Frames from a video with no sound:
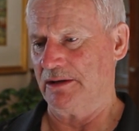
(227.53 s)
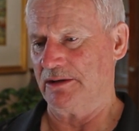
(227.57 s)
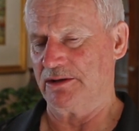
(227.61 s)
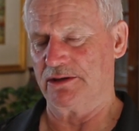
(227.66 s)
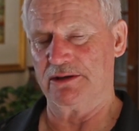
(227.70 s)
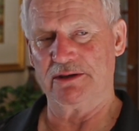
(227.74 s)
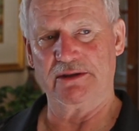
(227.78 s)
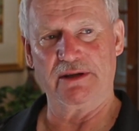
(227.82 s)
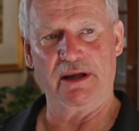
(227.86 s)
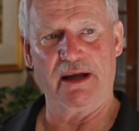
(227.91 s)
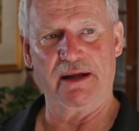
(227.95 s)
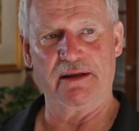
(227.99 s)

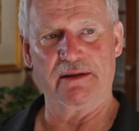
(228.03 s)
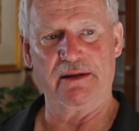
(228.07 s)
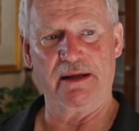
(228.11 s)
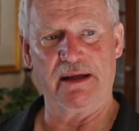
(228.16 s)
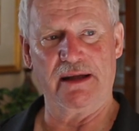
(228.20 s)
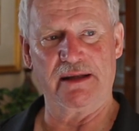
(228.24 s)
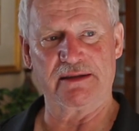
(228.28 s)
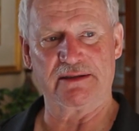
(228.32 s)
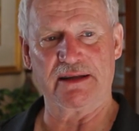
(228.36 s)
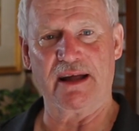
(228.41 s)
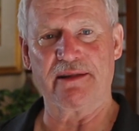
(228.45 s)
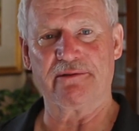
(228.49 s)
She
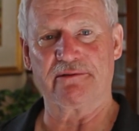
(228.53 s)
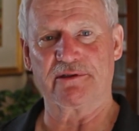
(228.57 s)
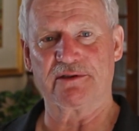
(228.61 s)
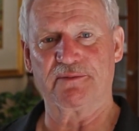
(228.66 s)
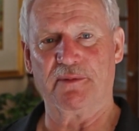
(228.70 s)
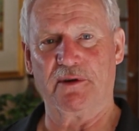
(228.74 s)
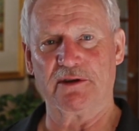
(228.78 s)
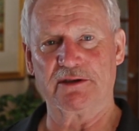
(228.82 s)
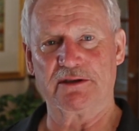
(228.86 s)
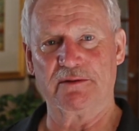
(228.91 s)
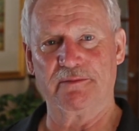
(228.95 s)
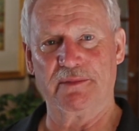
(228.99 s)
has other
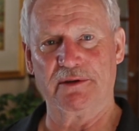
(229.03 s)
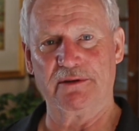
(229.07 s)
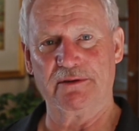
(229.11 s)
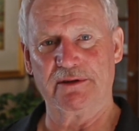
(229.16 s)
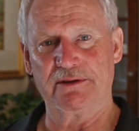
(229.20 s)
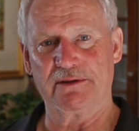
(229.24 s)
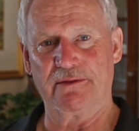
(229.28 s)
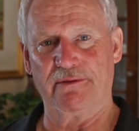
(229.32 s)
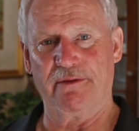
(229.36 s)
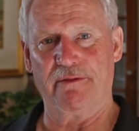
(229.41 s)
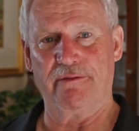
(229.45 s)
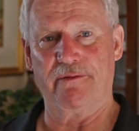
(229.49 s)

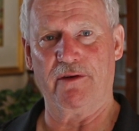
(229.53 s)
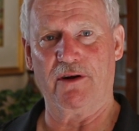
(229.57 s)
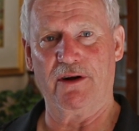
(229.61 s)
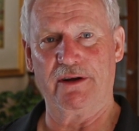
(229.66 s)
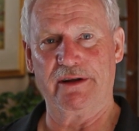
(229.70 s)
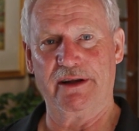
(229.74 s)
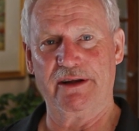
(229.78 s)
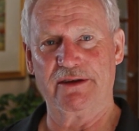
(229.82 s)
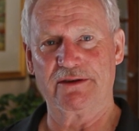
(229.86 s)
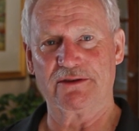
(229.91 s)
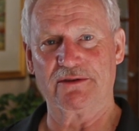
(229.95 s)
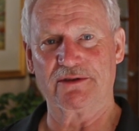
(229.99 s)
responsibilities of a
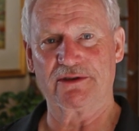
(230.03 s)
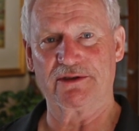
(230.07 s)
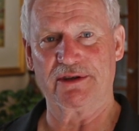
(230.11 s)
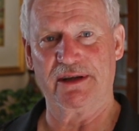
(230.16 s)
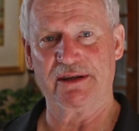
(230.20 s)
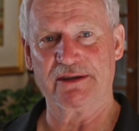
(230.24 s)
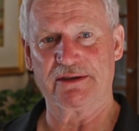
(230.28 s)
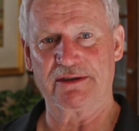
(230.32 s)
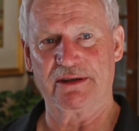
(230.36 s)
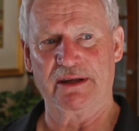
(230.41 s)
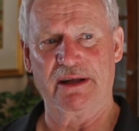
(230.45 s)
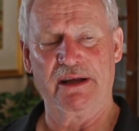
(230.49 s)
financial
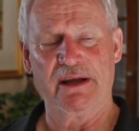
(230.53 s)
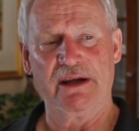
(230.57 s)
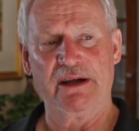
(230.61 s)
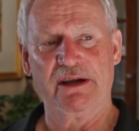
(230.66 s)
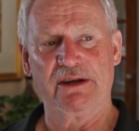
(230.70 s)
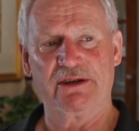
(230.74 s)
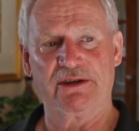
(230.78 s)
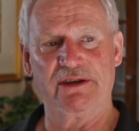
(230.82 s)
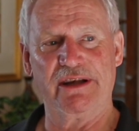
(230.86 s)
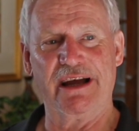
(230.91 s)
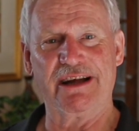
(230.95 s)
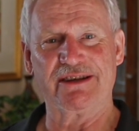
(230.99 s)
sense.
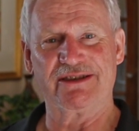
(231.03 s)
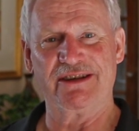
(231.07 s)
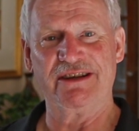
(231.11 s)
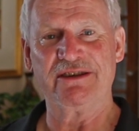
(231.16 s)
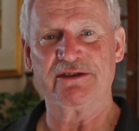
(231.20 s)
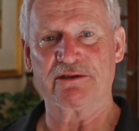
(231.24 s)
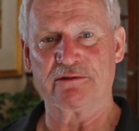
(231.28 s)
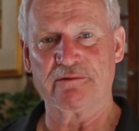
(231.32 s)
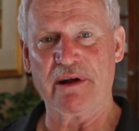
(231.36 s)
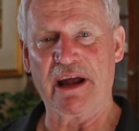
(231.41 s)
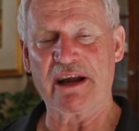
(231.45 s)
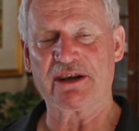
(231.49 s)
She has
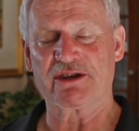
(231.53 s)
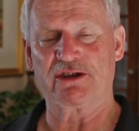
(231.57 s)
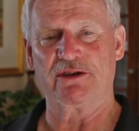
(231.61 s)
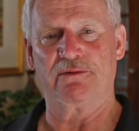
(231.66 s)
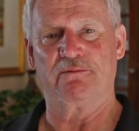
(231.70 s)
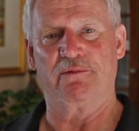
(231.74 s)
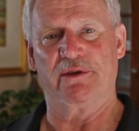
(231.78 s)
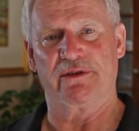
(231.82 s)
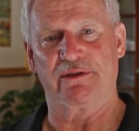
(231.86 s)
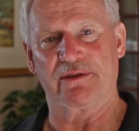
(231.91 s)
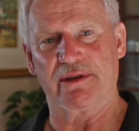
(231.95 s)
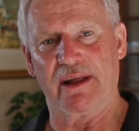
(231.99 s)

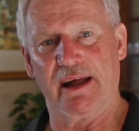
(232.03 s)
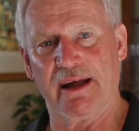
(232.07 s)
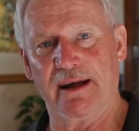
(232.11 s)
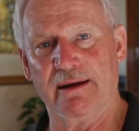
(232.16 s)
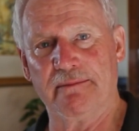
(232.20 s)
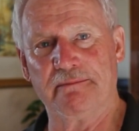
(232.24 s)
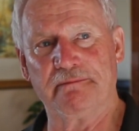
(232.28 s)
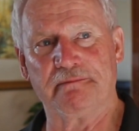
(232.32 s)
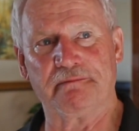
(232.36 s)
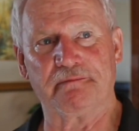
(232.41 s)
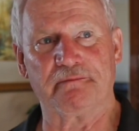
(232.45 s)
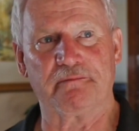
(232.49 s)
interaction with
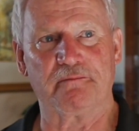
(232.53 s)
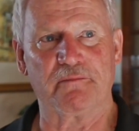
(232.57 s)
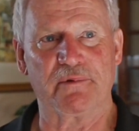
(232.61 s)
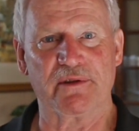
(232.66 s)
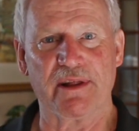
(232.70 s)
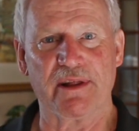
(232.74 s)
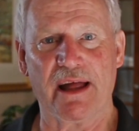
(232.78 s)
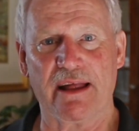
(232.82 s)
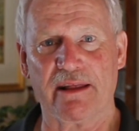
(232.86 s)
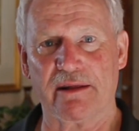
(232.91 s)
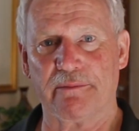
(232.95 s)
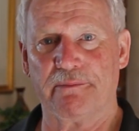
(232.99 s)

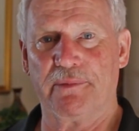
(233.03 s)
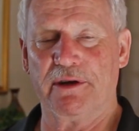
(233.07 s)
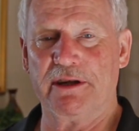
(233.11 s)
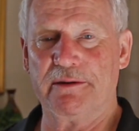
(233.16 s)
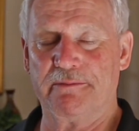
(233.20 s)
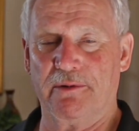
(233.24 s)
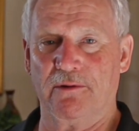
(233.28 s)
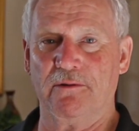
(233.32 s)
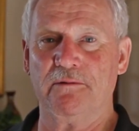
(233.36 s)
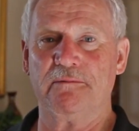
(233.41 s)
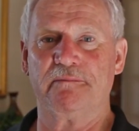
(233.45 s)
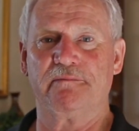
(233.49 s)
other
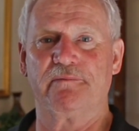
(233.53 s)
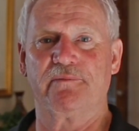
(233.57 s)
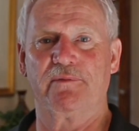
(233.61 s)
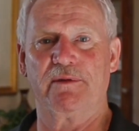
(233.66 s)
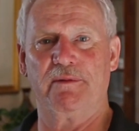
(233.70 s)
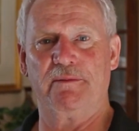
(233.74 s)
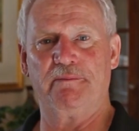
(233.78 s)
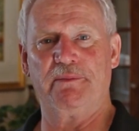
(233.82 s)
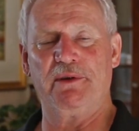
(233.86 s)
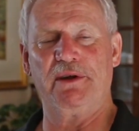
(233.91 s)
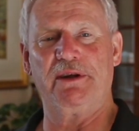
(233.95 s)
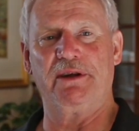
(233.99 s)
people.
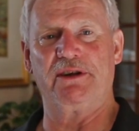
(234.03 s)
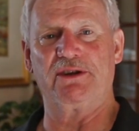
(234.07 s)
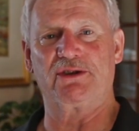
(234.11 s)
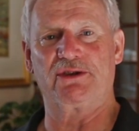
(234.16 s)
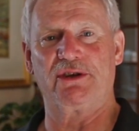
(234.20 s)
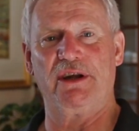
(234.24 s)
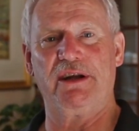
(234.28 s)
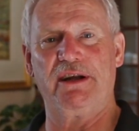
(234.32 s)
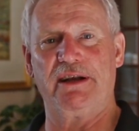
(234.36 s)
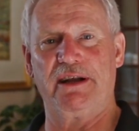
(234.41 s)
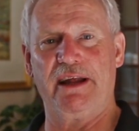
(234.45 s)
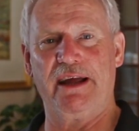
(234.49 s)
Being a
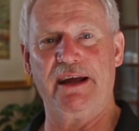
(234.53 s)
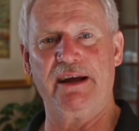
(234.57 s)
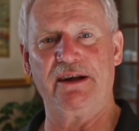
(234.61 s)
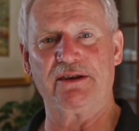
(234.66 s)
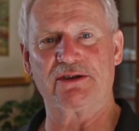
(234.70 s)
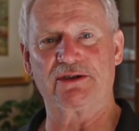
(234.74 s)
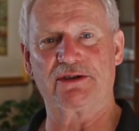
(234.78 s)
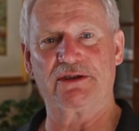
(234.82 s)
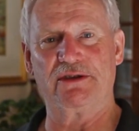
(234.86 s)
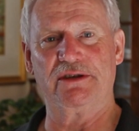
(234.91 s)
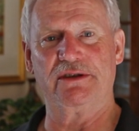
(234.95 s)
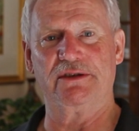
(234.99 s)
shared
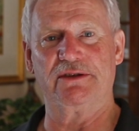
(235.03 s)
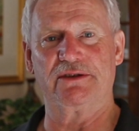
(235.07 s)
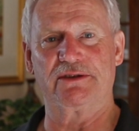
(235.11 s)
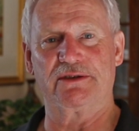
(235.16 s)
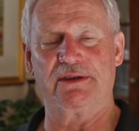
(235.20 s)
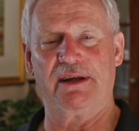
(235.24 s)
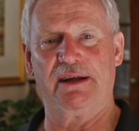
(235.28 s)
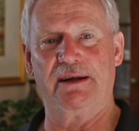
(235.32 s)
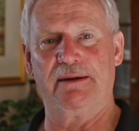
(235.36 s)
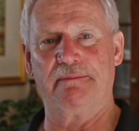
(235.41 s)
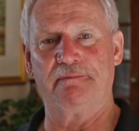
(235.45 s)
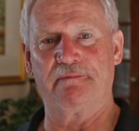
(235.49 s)
house, she
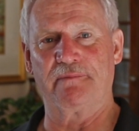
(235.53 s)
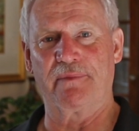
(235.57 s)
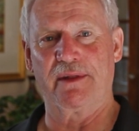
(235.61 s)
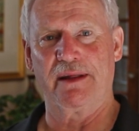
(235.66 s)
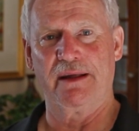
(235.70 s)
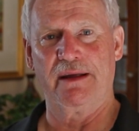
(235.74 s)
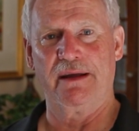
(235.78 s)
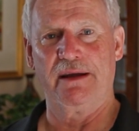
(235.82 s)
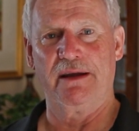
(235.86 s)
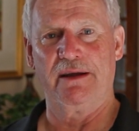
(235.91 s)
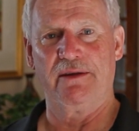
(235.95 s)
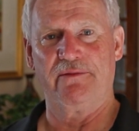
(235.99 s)
is
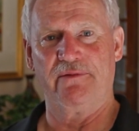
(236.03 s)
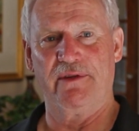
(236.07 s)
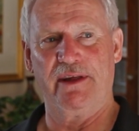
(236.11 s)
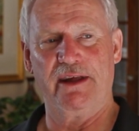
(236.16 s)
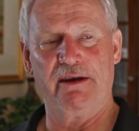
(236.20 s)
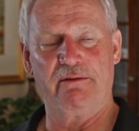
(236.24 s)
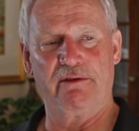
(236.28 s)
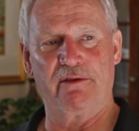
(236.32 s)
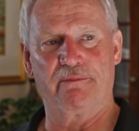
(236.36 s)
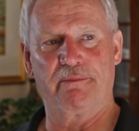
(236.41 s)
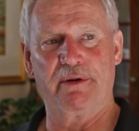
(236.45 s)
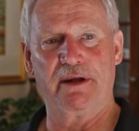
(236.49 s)

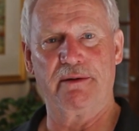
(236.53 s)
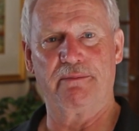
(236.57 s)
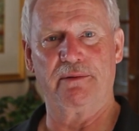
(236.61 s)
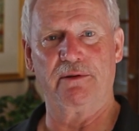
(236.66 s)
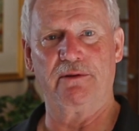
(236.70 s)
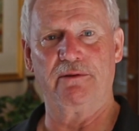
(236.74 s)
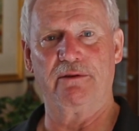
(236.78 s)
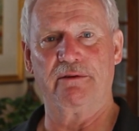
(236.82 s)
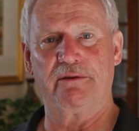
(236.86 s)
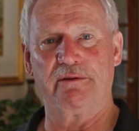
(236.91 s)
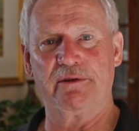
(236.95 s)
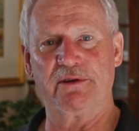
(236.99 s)
there with
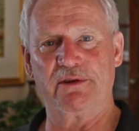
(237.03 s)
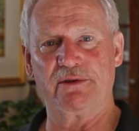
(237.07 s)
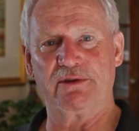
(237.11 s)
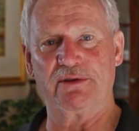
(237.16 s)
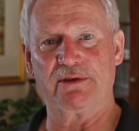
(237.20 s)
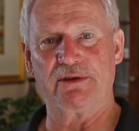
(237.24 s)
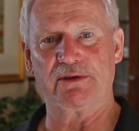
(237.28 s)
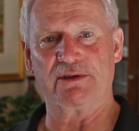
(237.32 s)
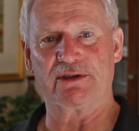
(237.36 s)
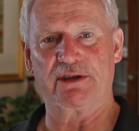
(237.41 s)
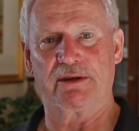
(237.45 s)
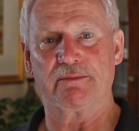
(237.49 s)
people who are
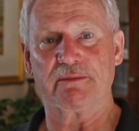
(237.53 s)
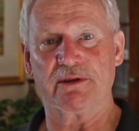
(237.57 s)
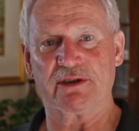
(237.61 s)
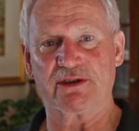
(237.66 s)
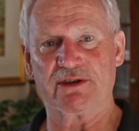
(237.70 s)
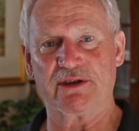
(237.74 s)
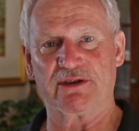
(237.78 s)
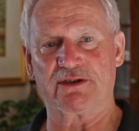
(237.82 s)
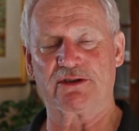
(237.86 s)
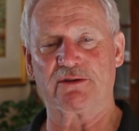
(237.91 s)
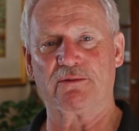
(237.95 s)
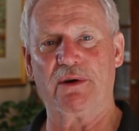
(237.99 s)
in similar
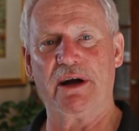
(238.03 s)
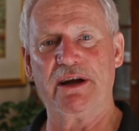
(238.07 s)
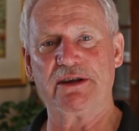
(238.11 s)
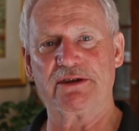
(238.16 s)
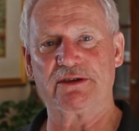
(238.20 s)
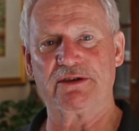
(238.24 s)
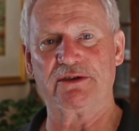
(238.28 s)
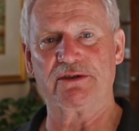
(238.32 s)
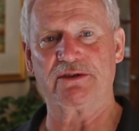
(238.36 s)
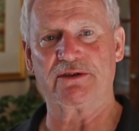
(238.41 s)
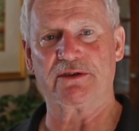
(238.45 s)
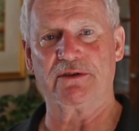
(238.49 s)

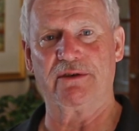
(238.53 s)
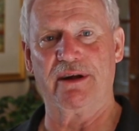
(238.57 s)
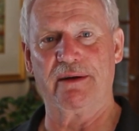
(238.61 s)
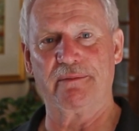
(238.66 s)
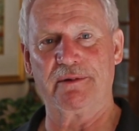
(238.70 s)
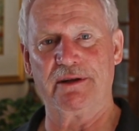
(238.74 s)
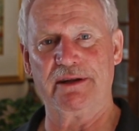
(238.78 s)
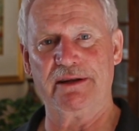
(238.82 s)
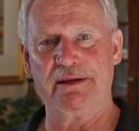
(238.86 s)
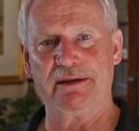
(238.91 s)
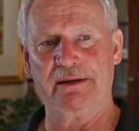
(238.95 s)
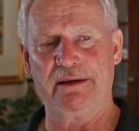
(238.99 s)
situations to
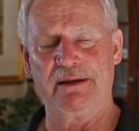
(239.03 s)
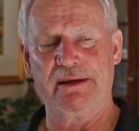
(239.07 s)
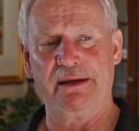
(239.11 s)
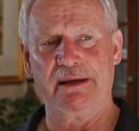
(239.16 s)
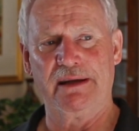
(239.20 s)
Emily.